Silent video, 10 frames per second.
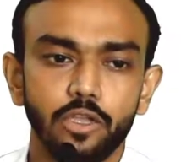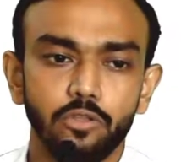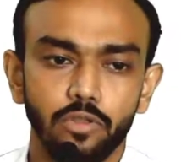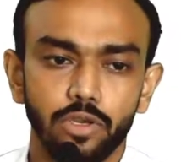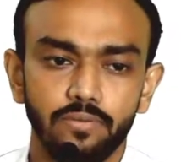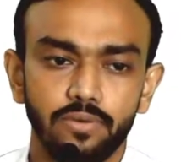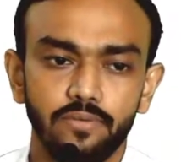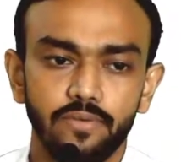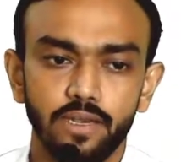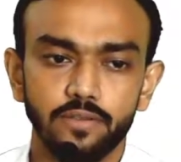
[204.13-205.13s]
uniform
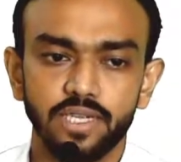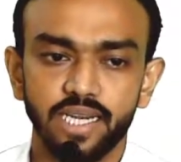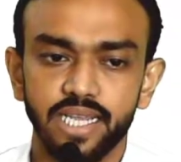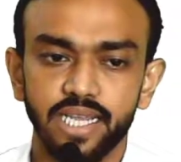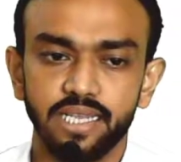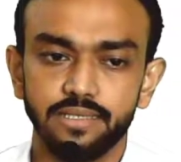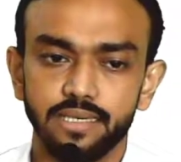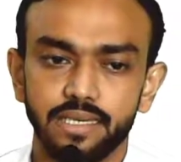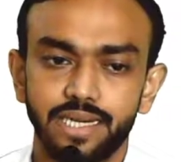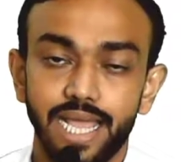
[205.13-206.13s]
velocity is
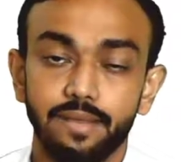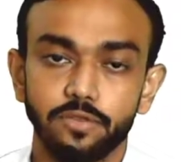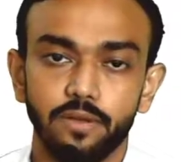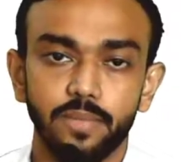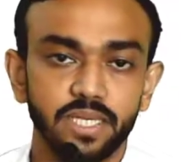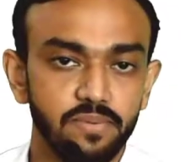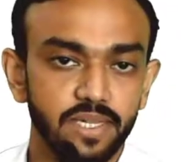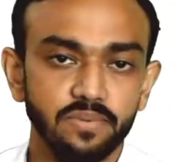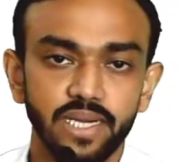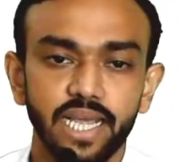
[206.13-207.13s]
a types of
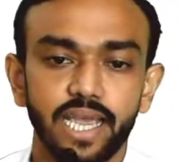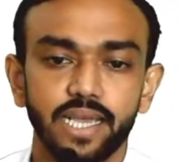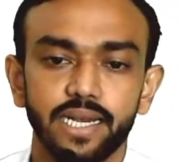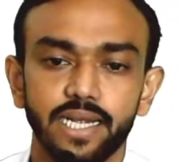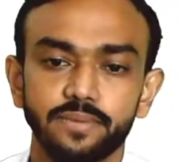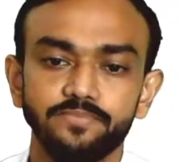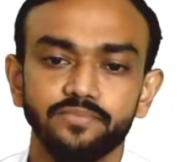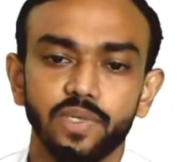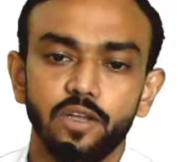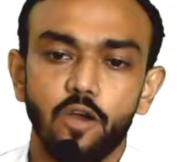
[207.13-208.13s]
displacement diagram,
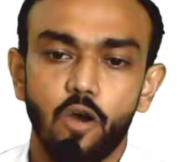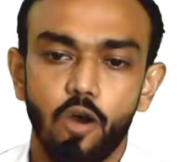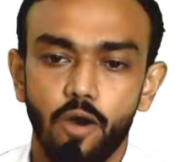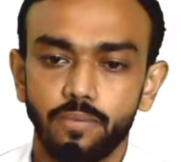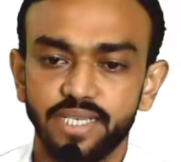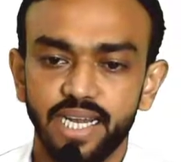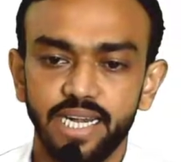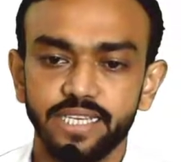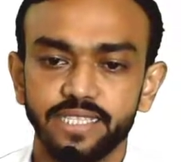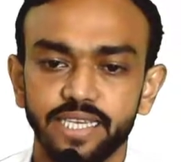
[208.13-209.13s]
offset
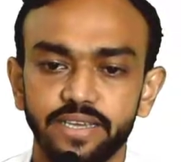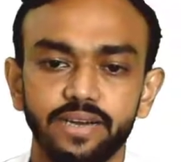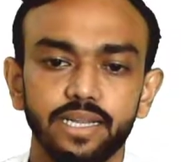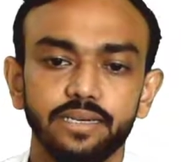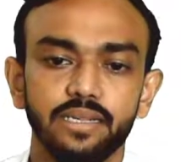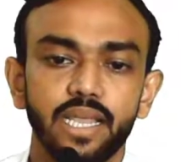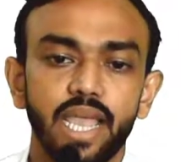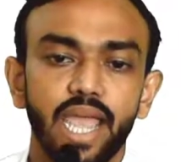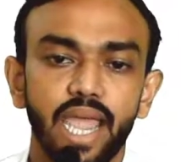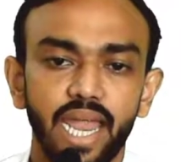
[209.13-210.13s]
is given,
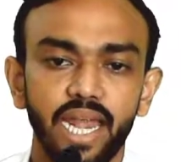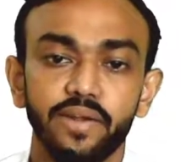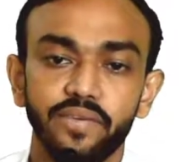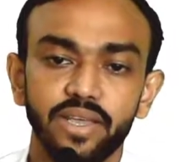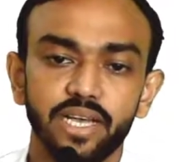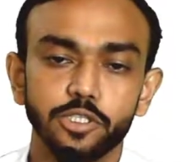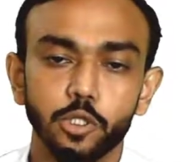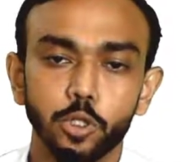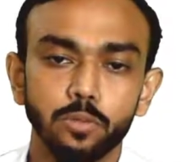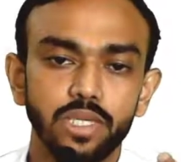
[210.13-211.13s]
and we
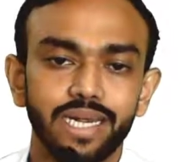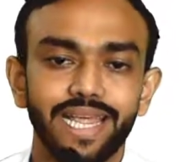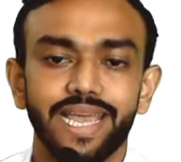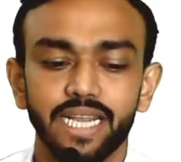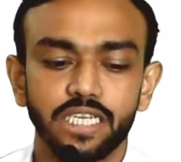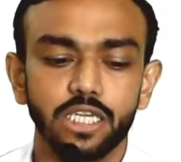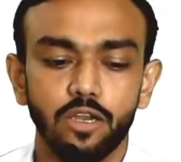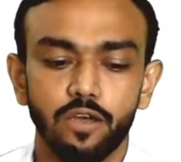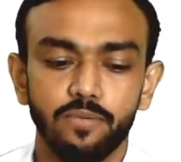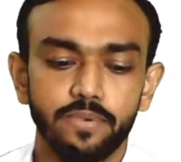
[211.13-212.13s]
assume the direction
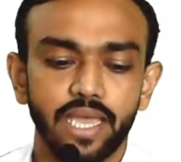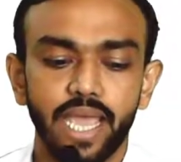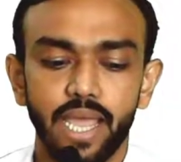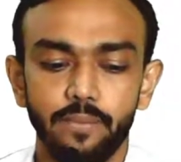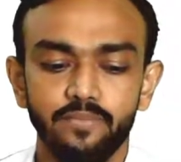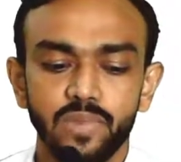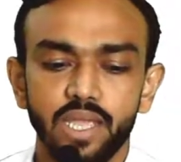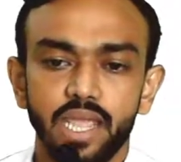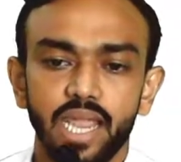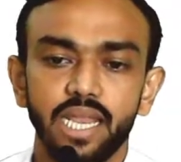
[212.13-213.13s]
of chem
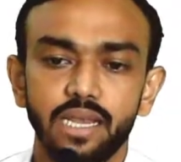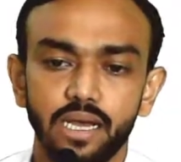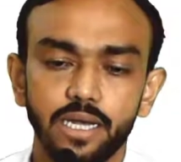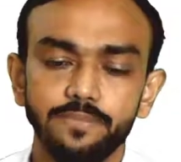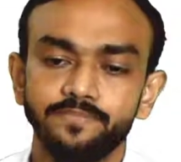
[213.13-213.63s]
in a